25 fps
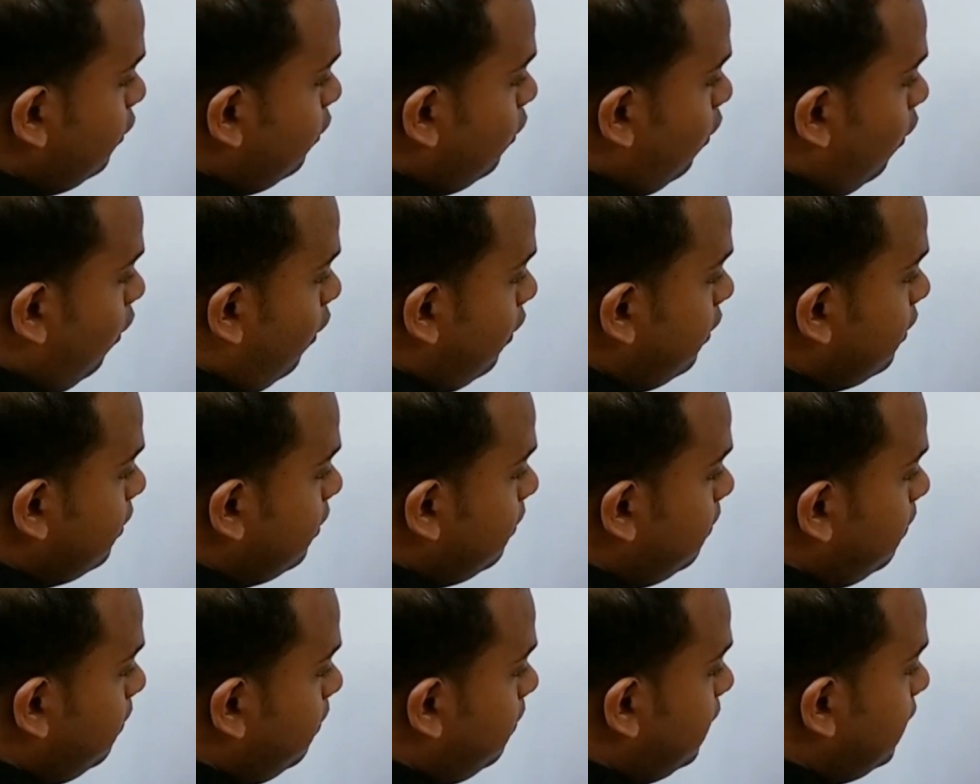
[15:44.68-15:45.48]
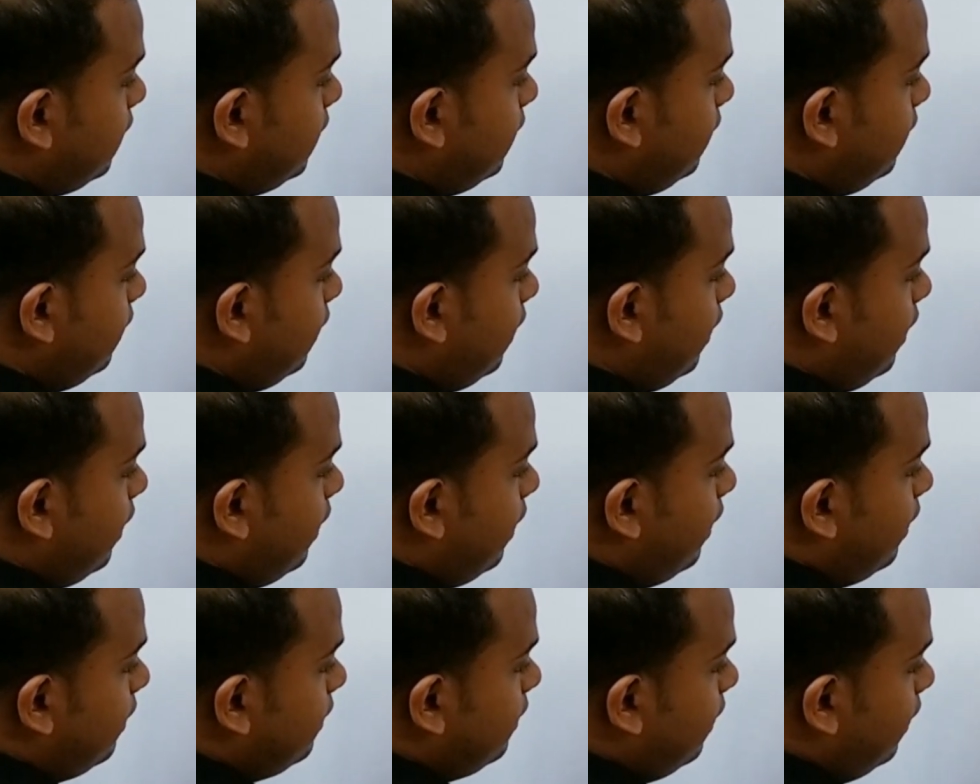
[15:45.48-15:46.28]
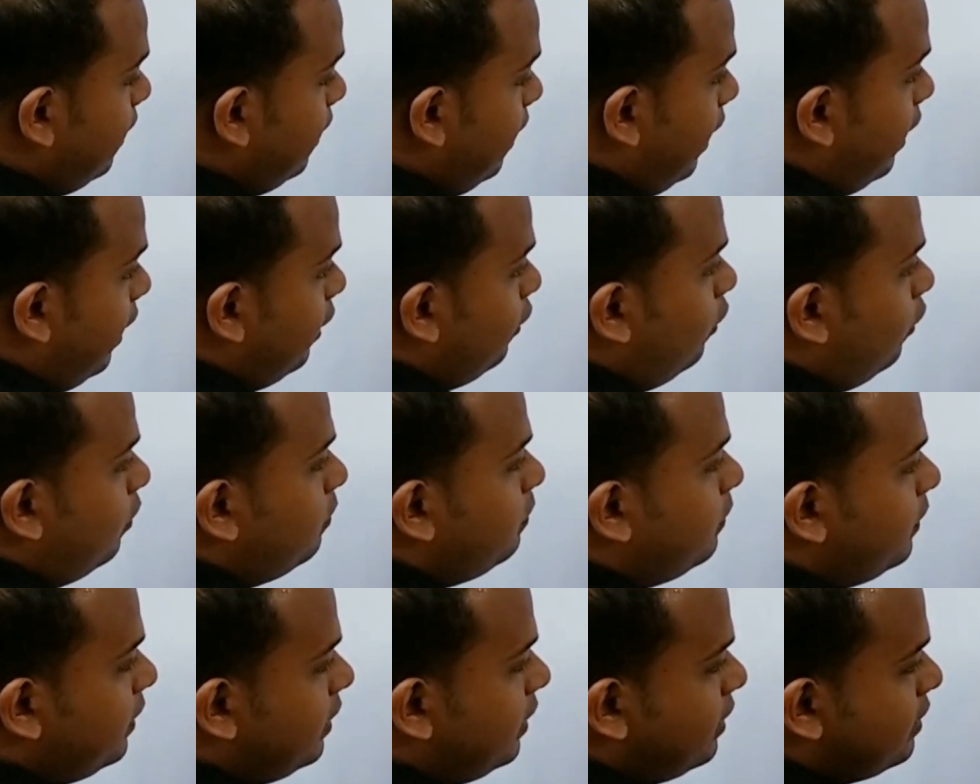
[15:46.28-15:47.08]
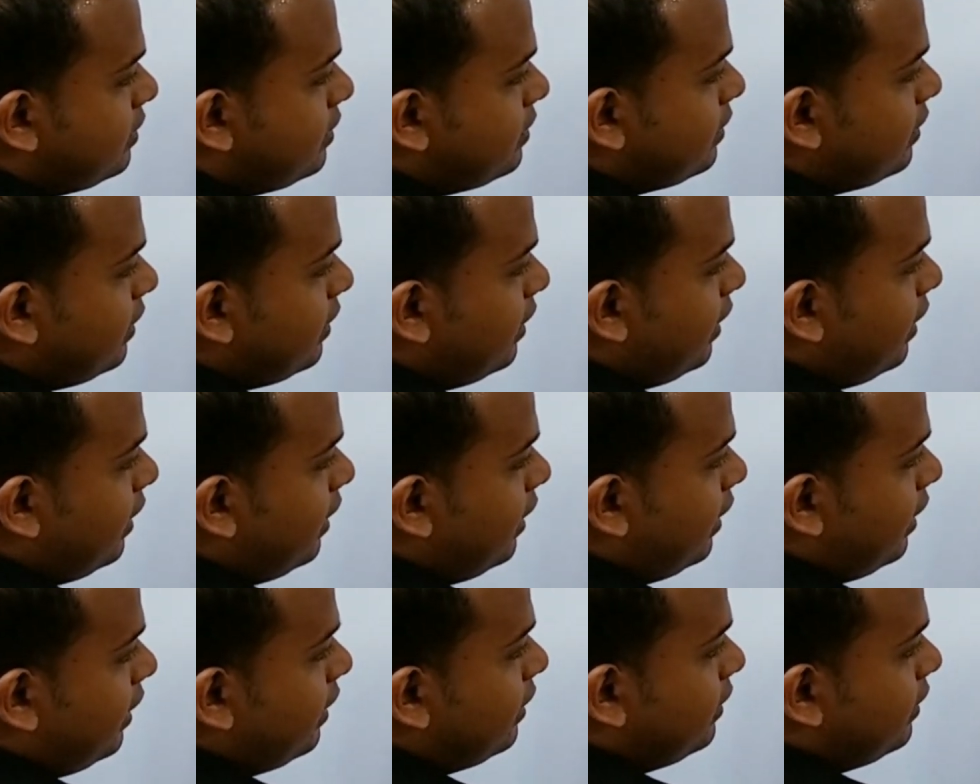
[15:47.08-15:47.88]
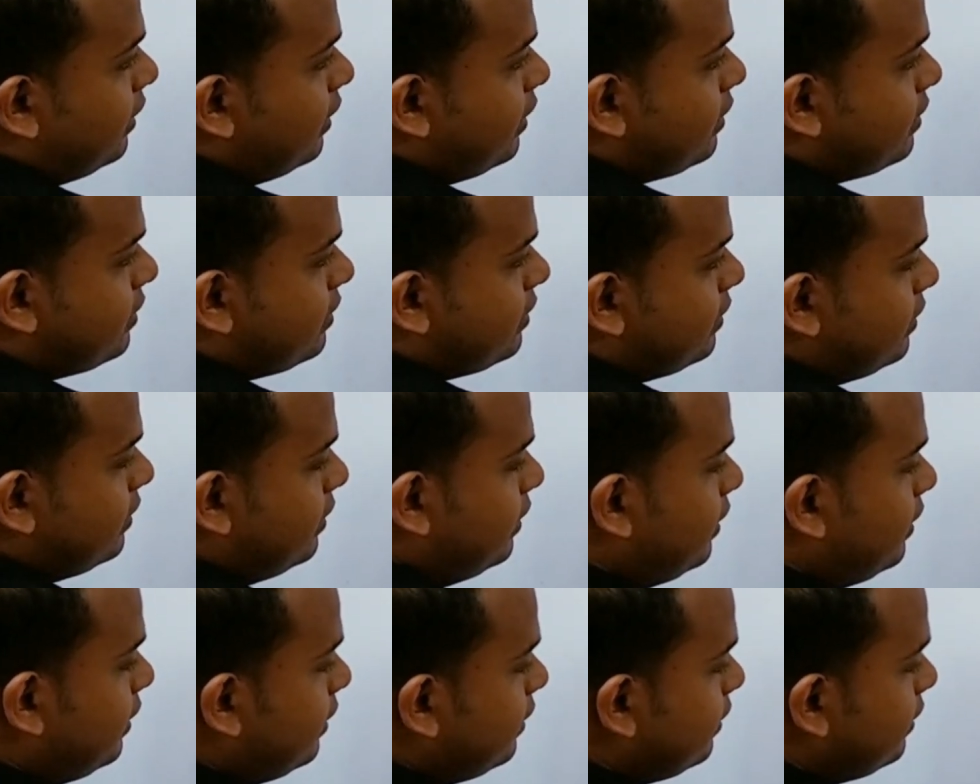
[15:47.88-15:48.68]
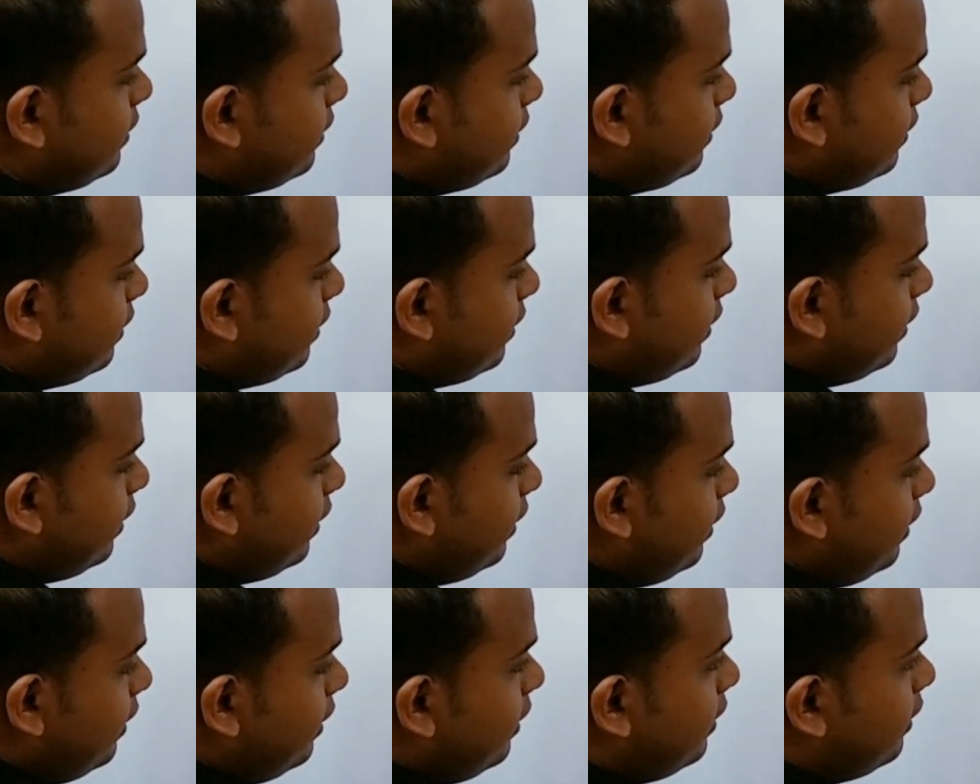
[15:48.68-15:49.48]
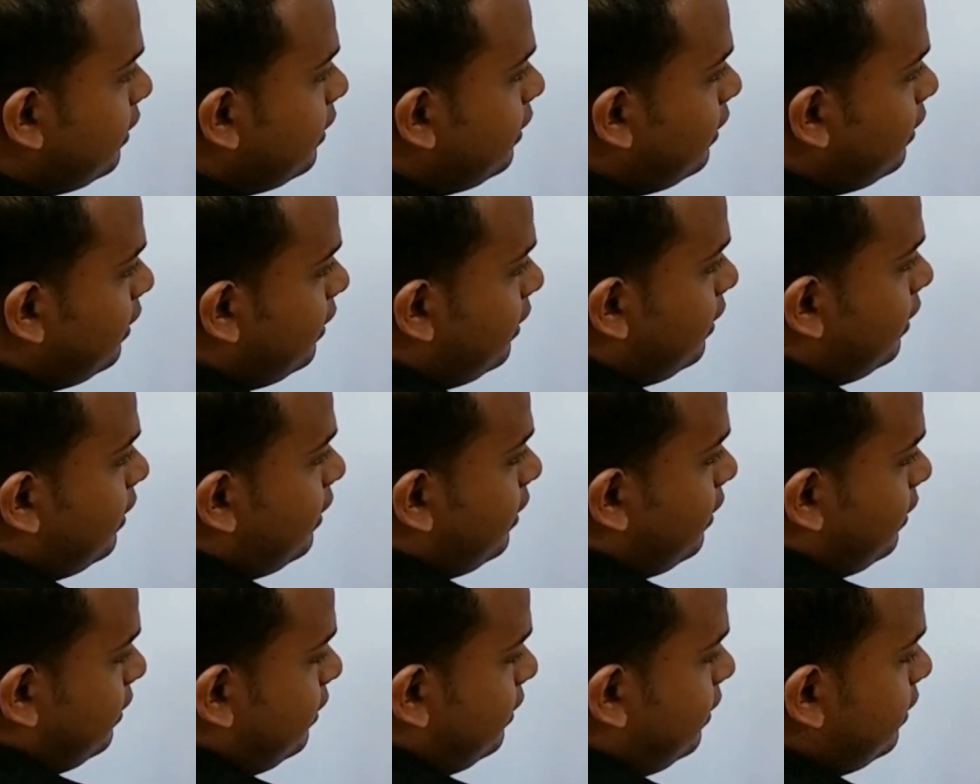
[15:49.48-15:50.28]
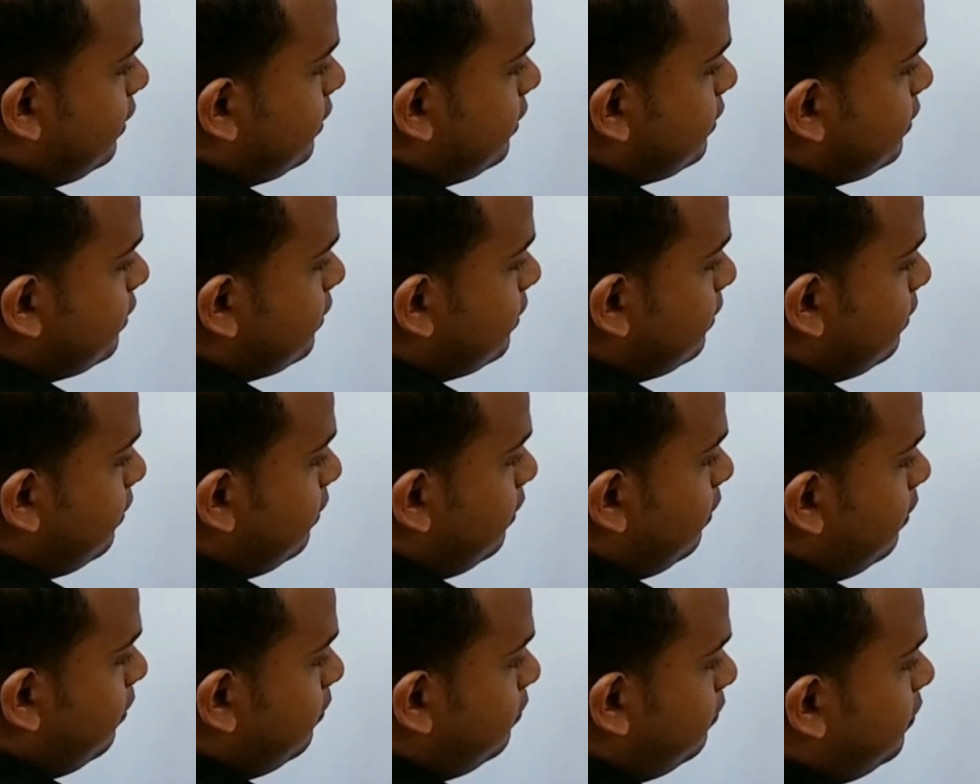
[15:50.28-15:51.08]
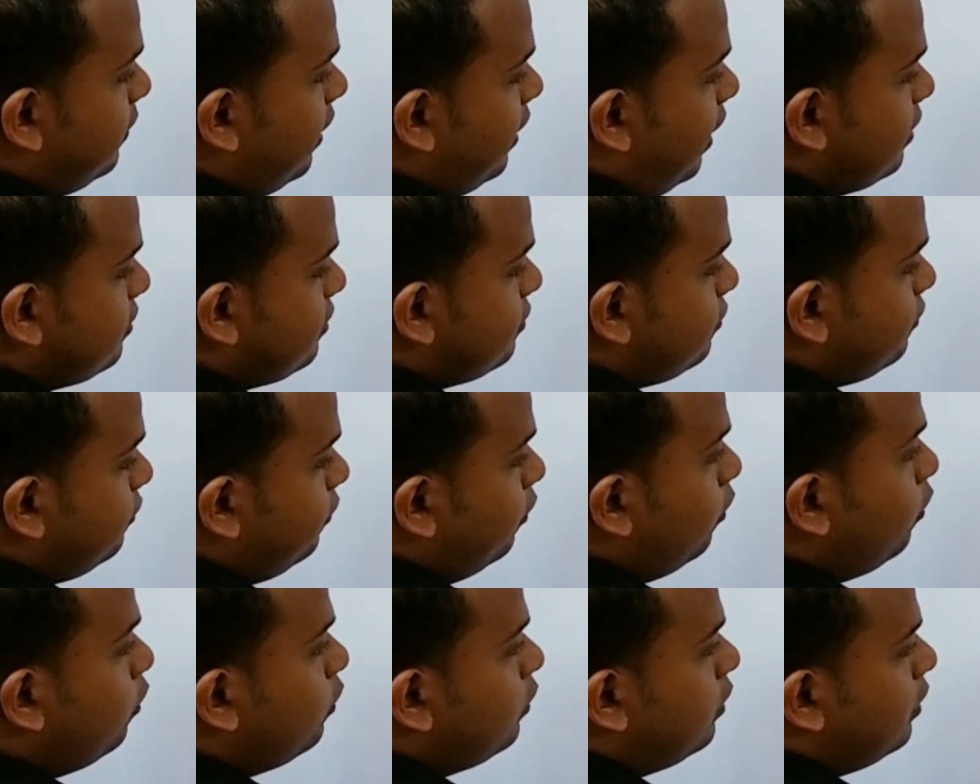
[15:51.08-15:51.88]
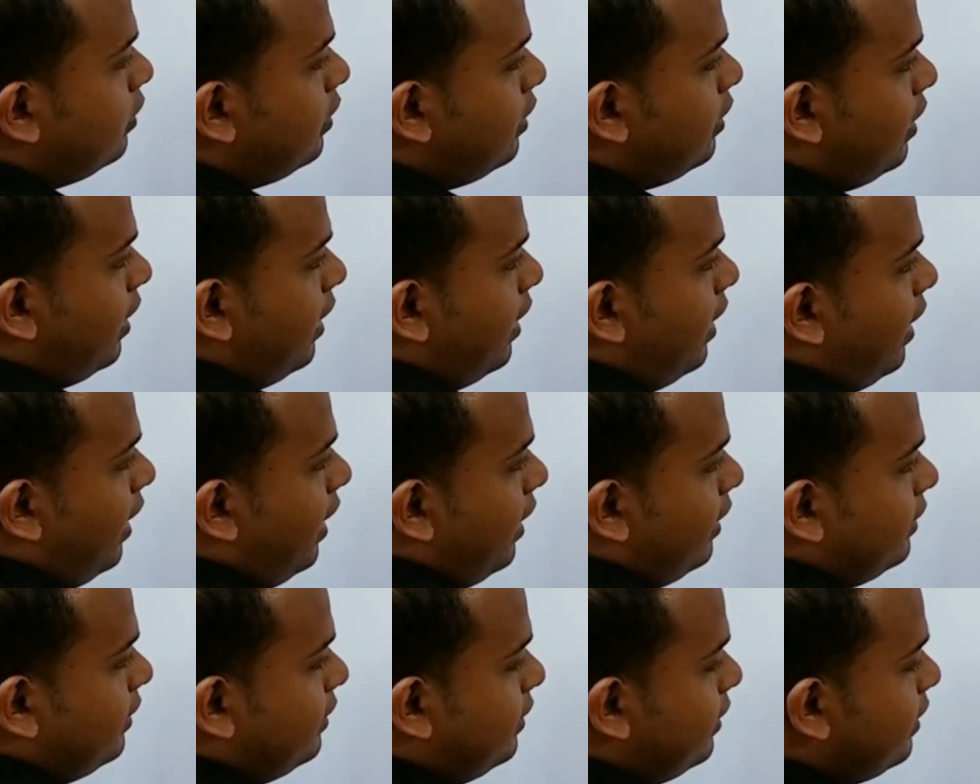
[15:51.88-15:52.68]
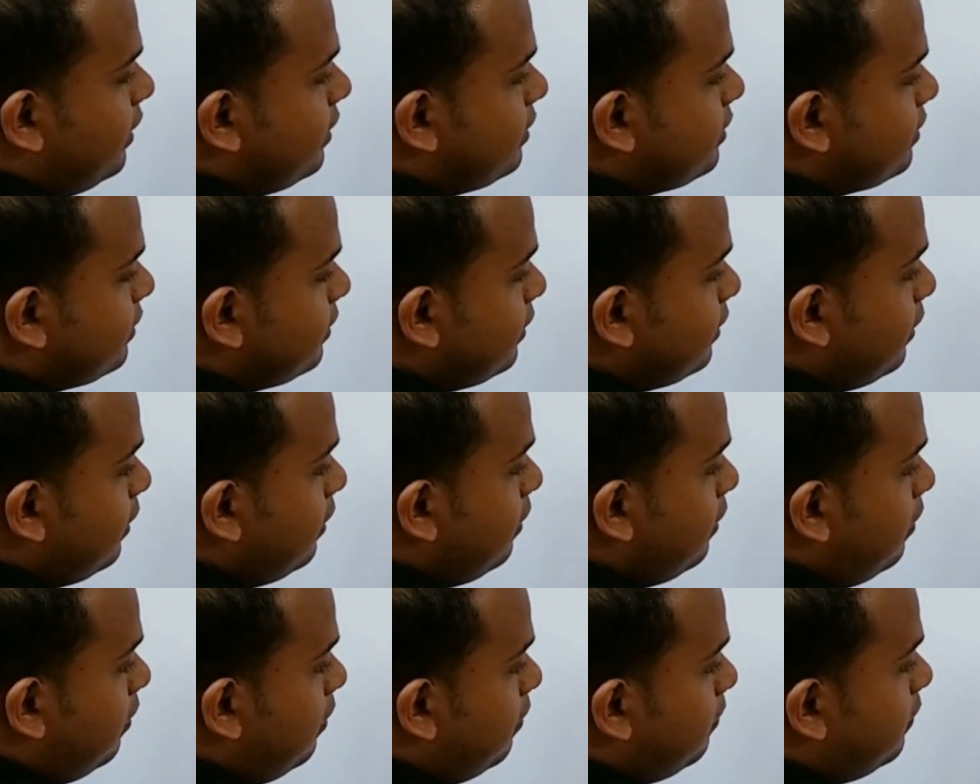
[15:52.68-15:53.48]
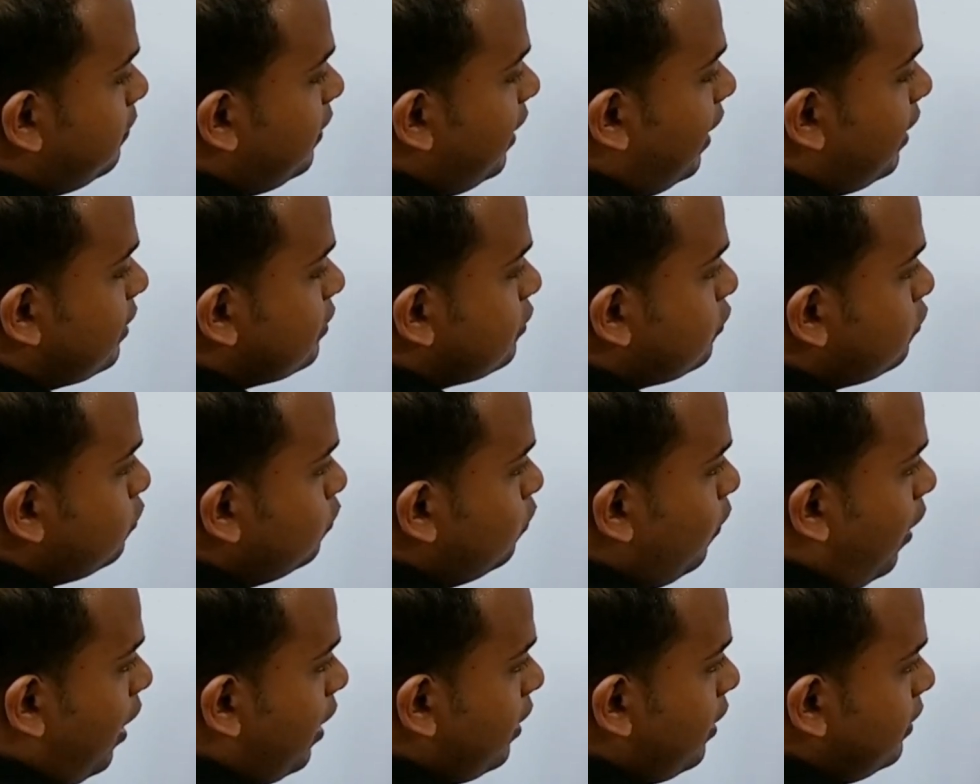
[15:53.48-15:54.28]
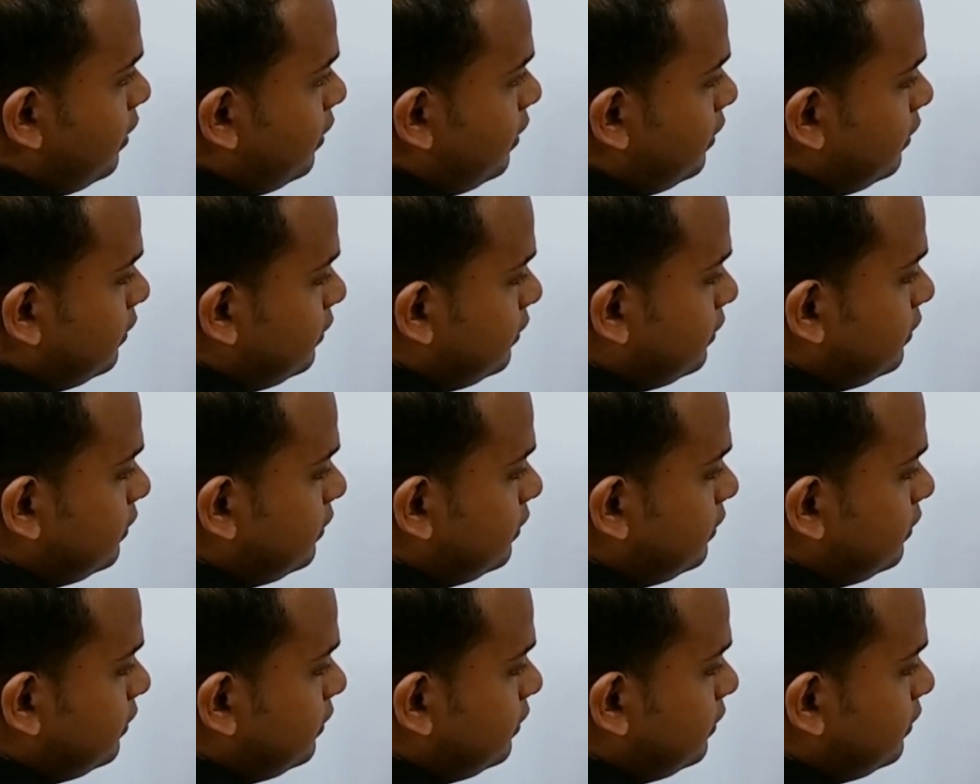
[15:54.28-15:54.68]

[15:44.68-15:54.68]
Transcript: dot B, then A dot B is this 3, this plus 4 and this plus 1.